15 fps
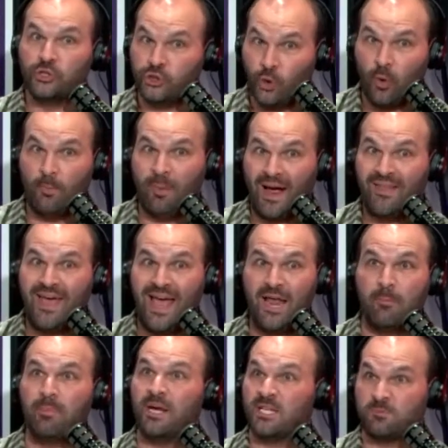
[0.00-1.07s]
do it by
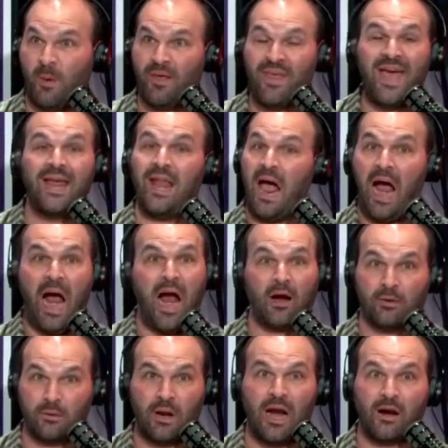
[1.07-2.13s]
then, because by then,
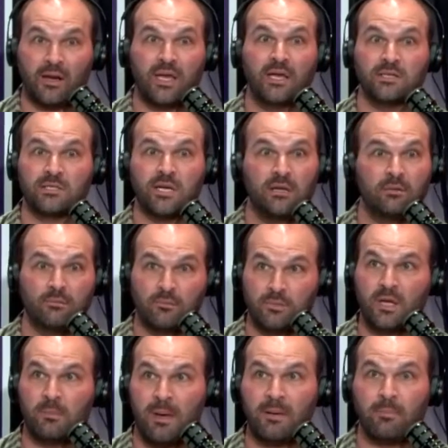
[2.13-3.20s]
our kids can
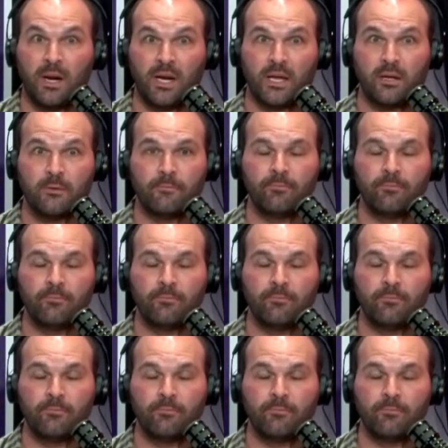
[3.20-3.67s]
make money.